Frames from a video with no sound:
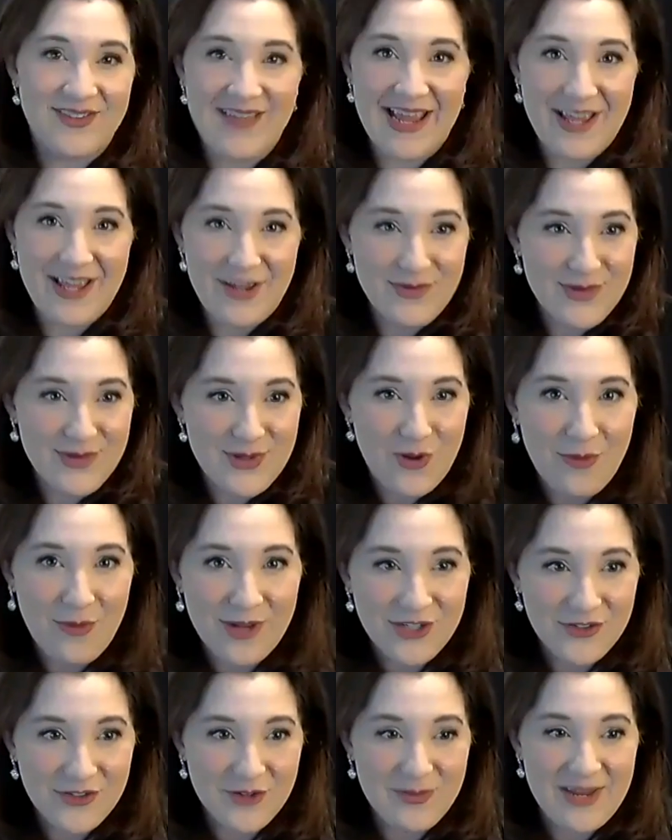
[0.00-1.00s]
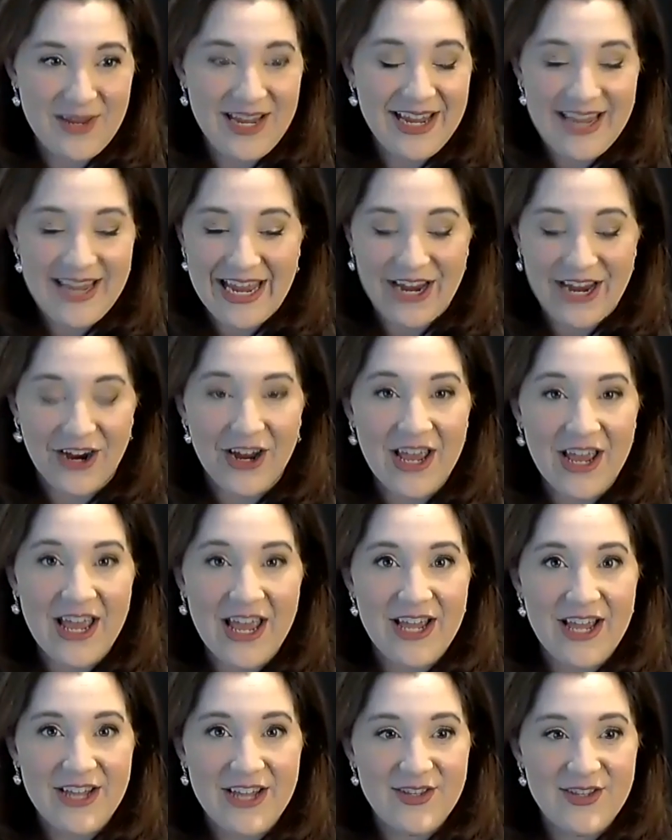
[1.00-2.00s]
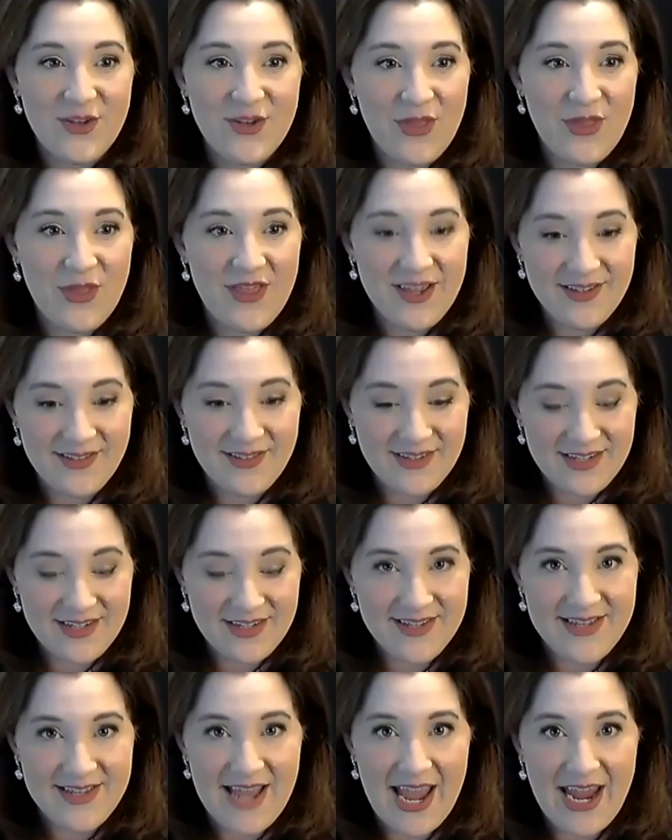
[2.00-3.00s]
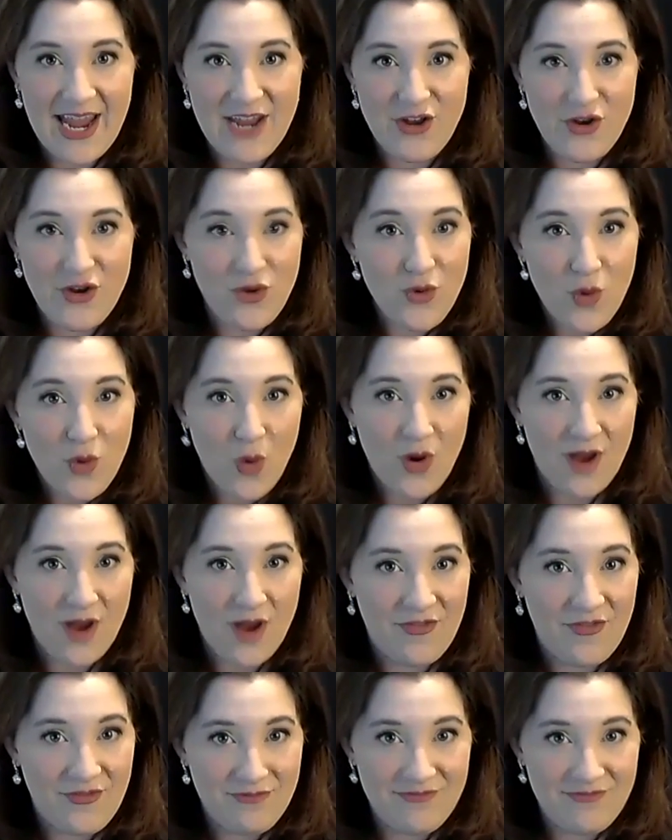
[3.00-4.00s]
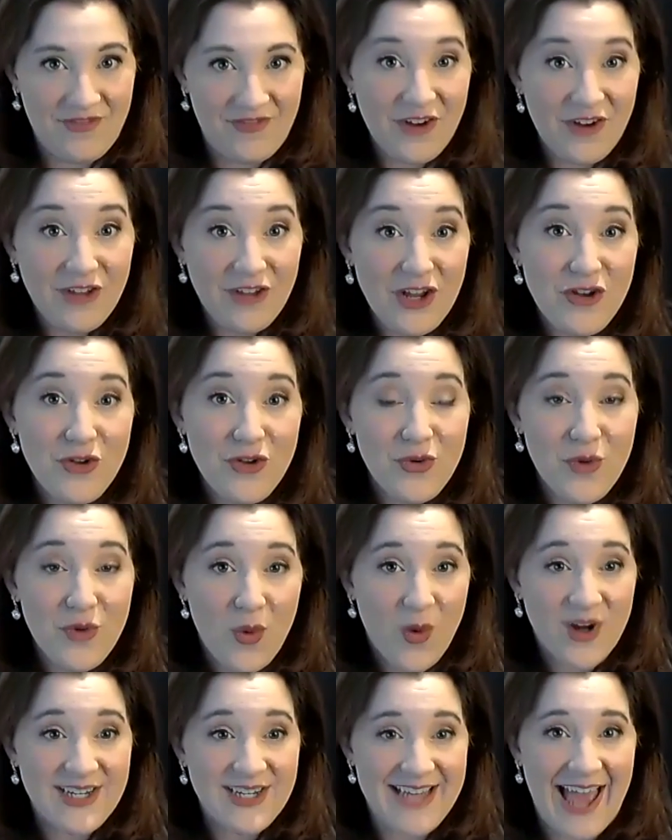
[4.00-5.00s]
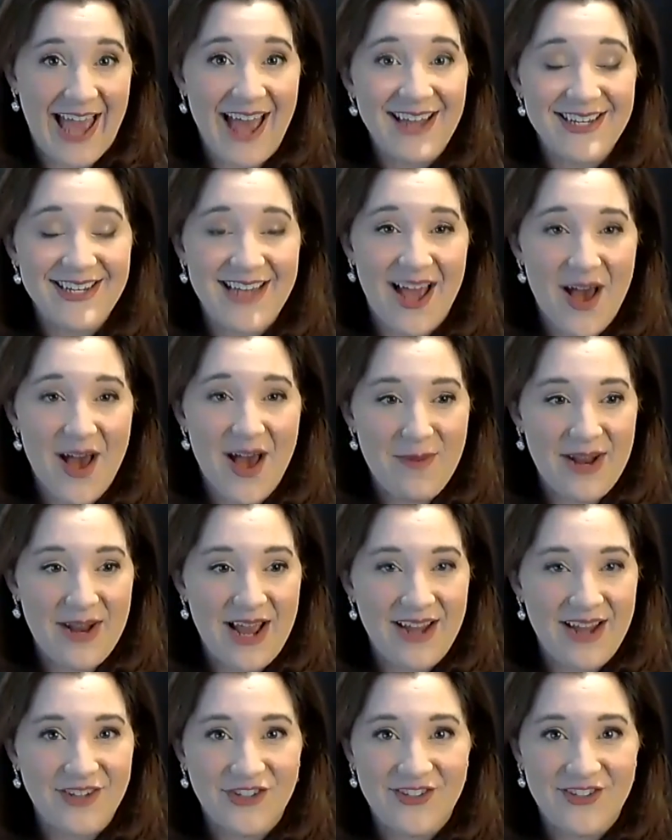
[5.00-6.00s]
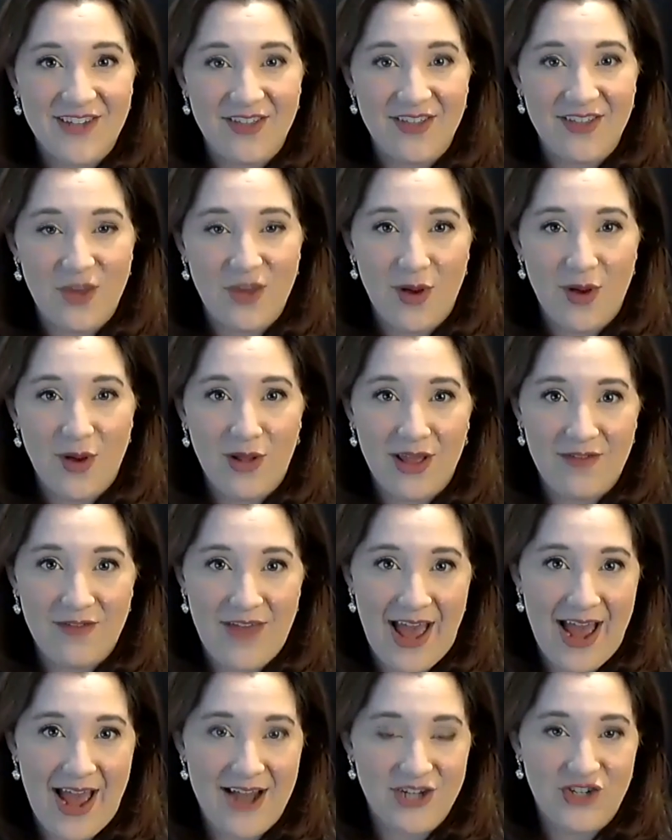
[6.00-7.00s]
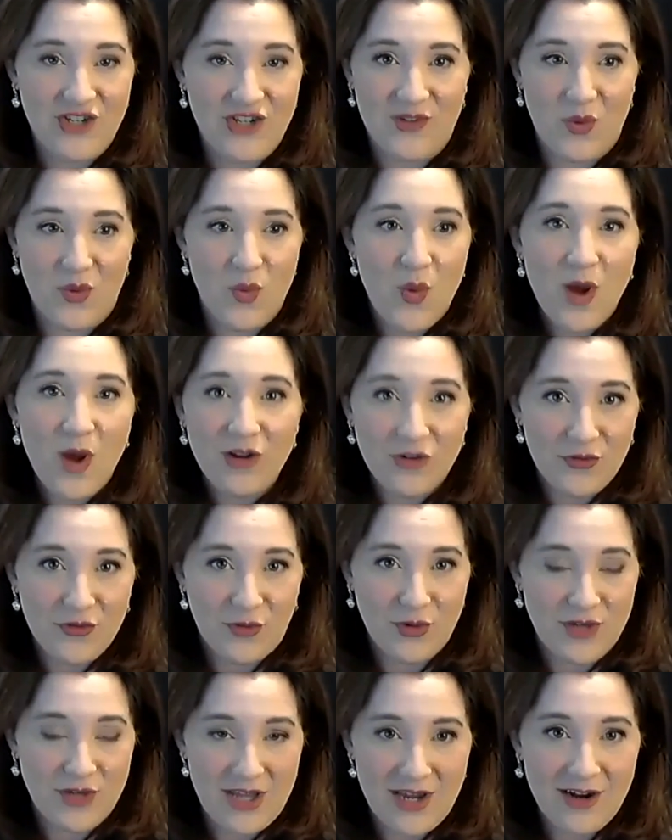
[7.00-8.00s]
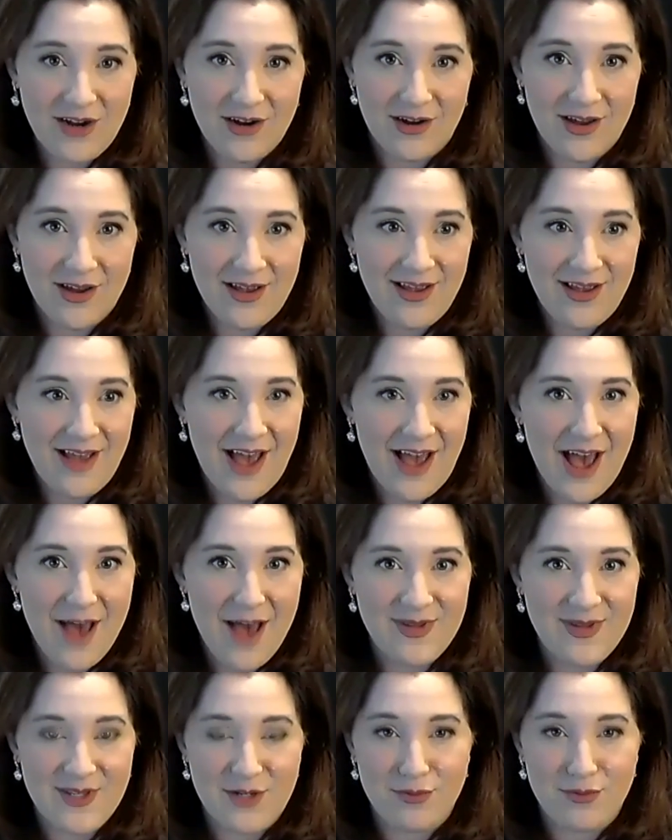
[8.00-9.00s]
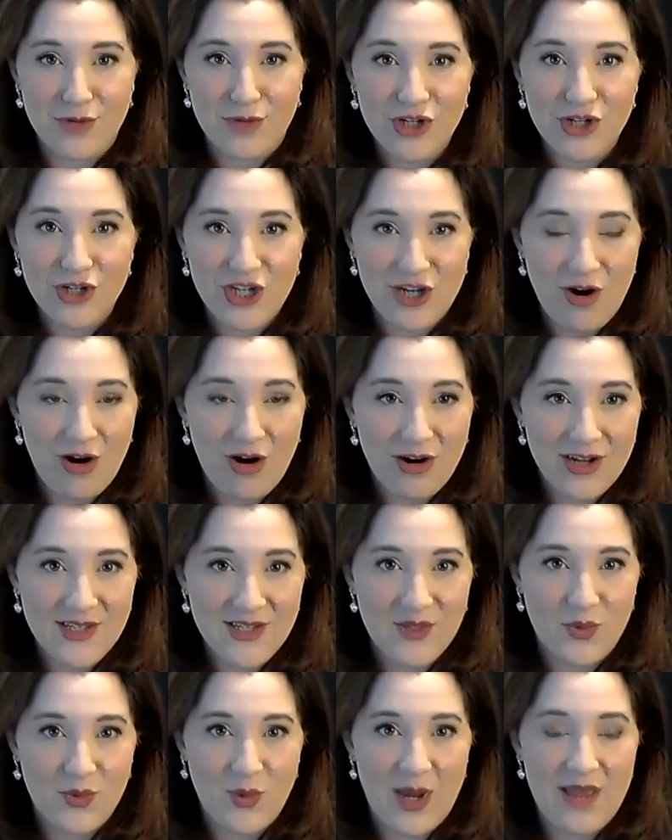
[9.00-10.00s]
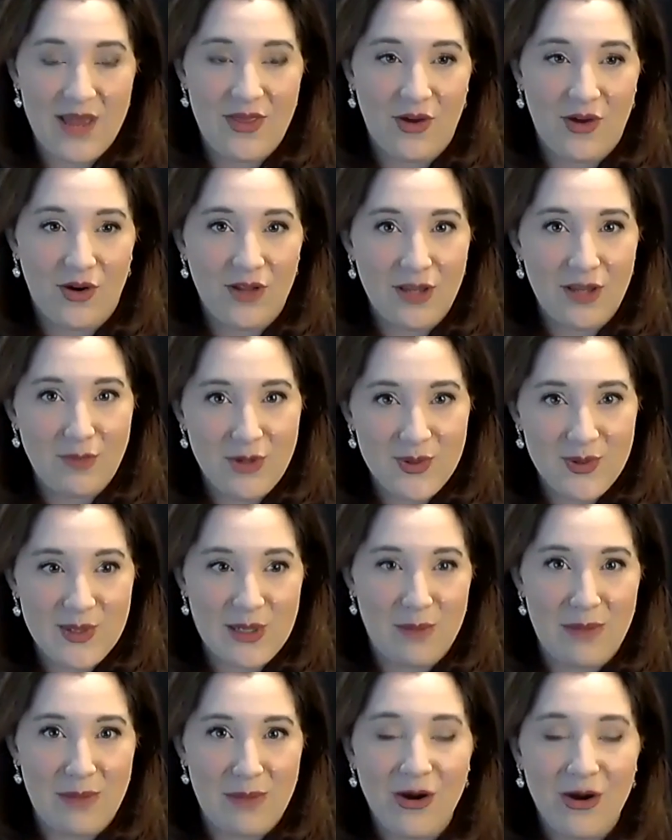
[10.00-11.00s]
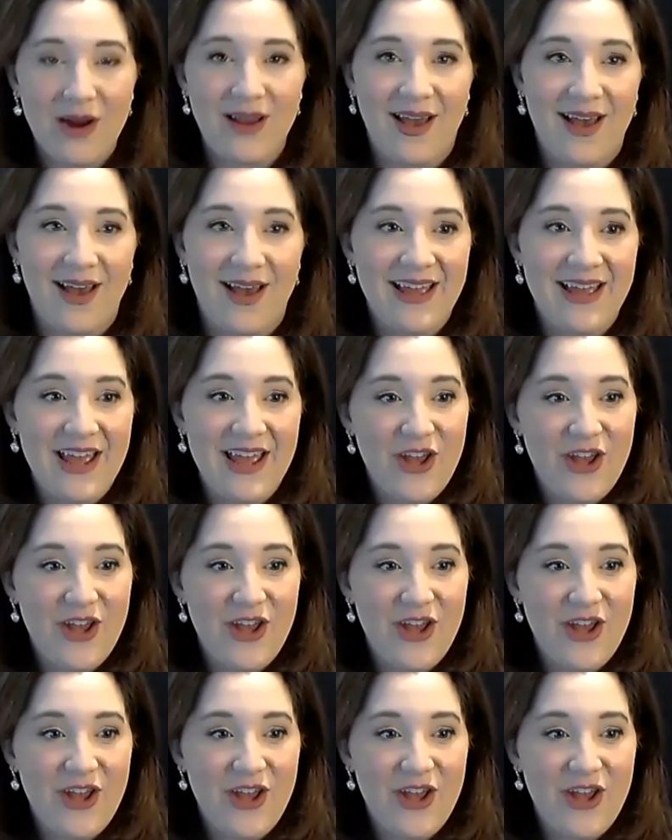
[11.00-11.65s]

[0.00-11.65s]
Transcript: Thank you so much for being here. So, this is a new, a fairly new quartet, um, and I understand that you all have had just a wonderful year um, as an emerging artist with Early Music America.